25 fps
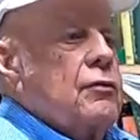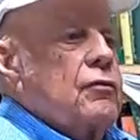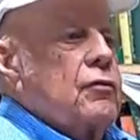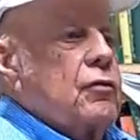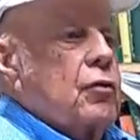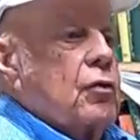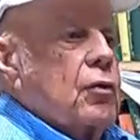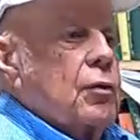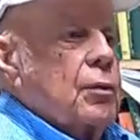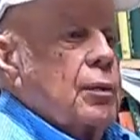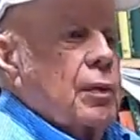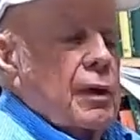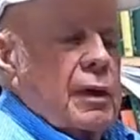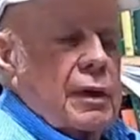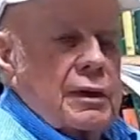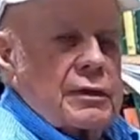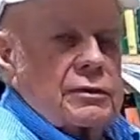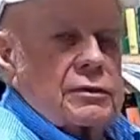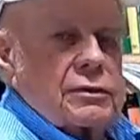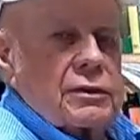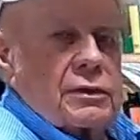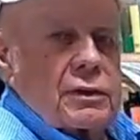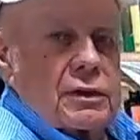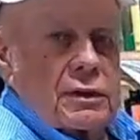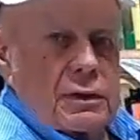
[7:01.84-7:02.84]
for
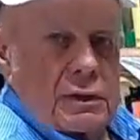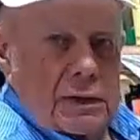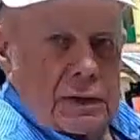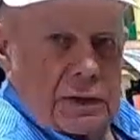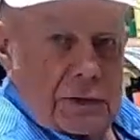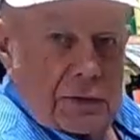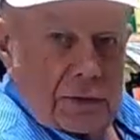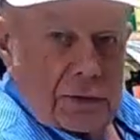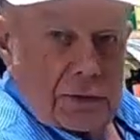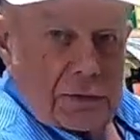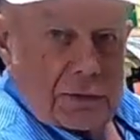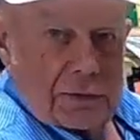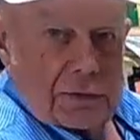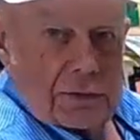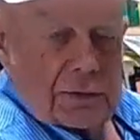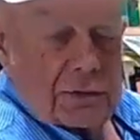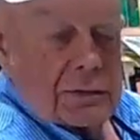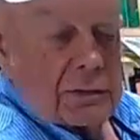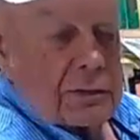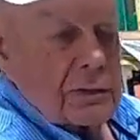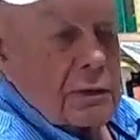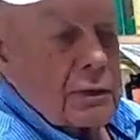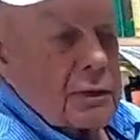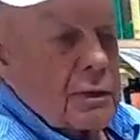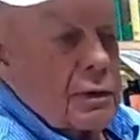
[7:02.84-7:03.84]
plants in containers
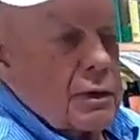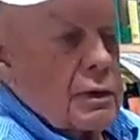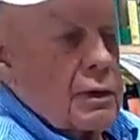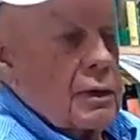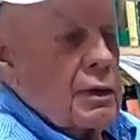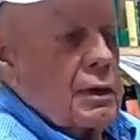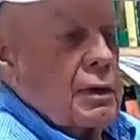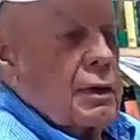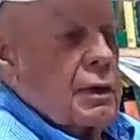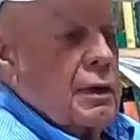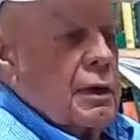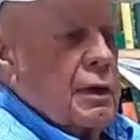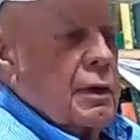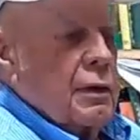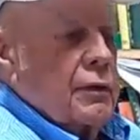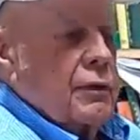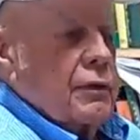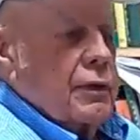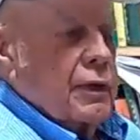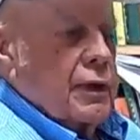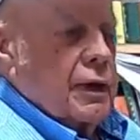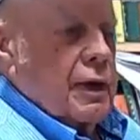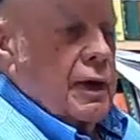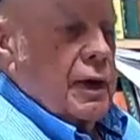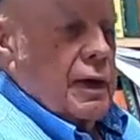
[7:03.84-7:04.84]

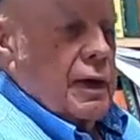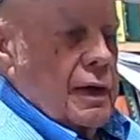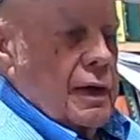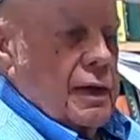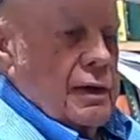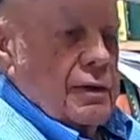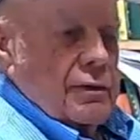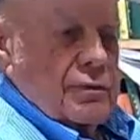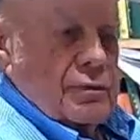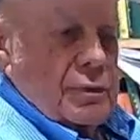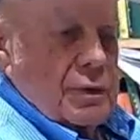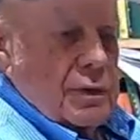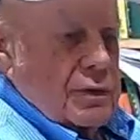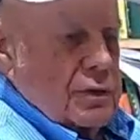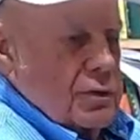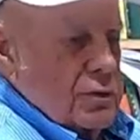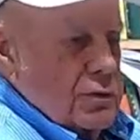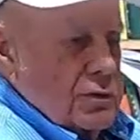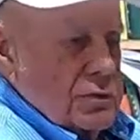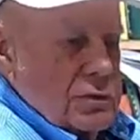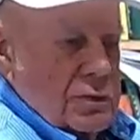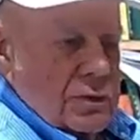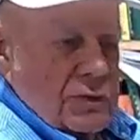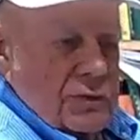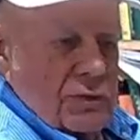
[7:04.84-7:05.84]
that have been
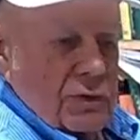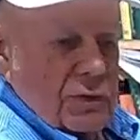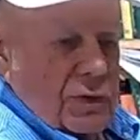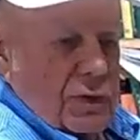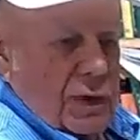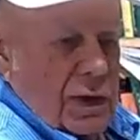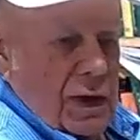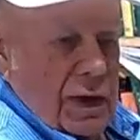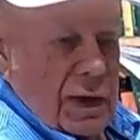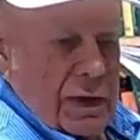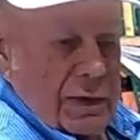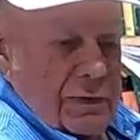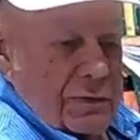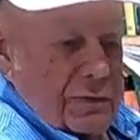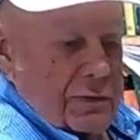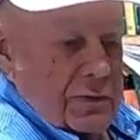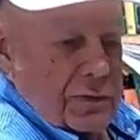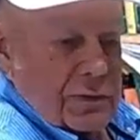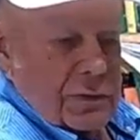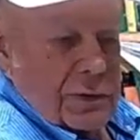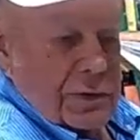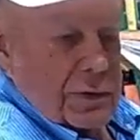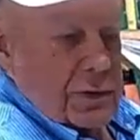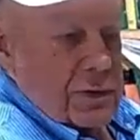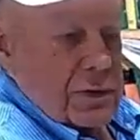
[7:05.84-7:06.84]
using for the last
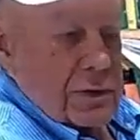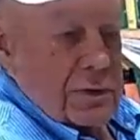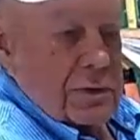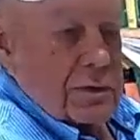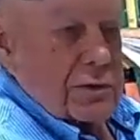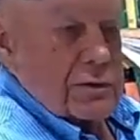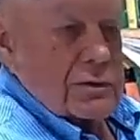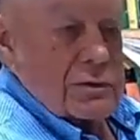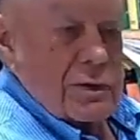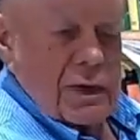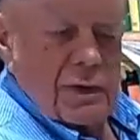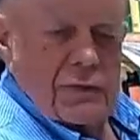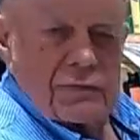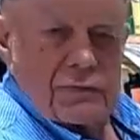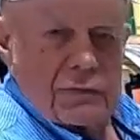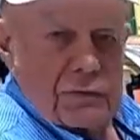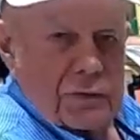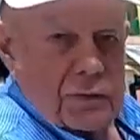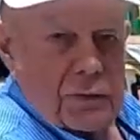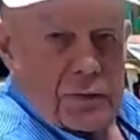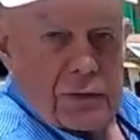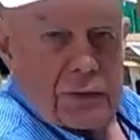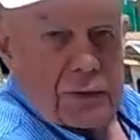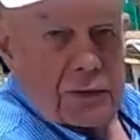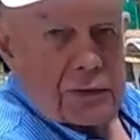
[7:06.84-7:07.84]
30 years
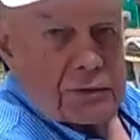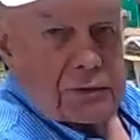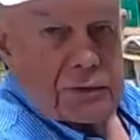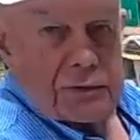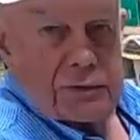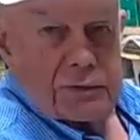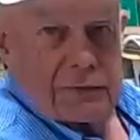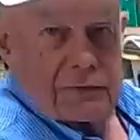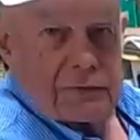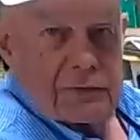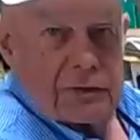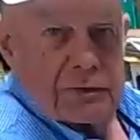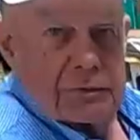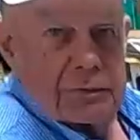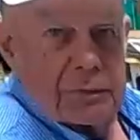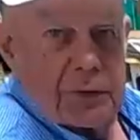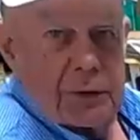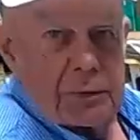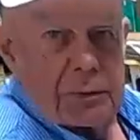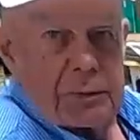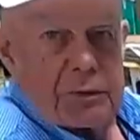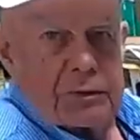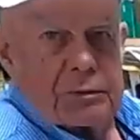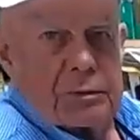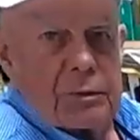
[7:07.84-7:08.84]
after hundreds of
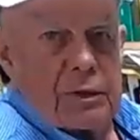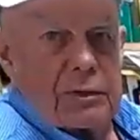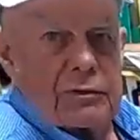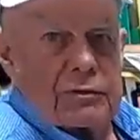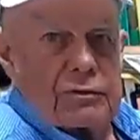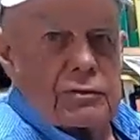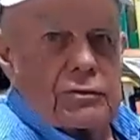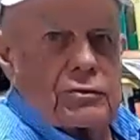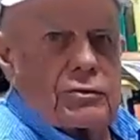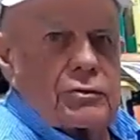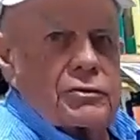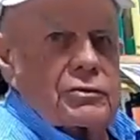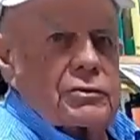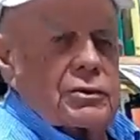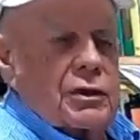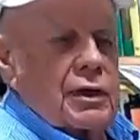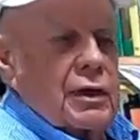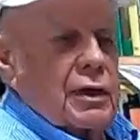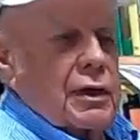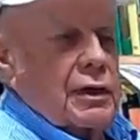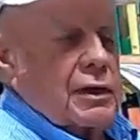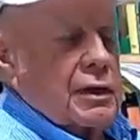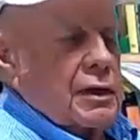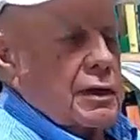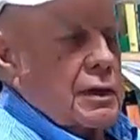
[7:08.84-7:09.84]
experiments my students and
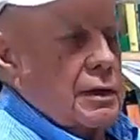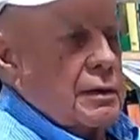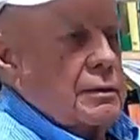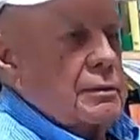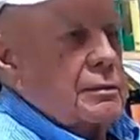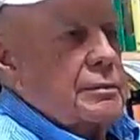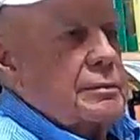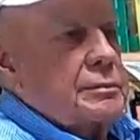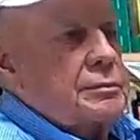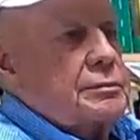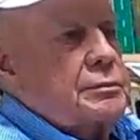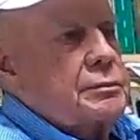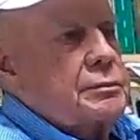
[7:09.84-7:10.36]
I did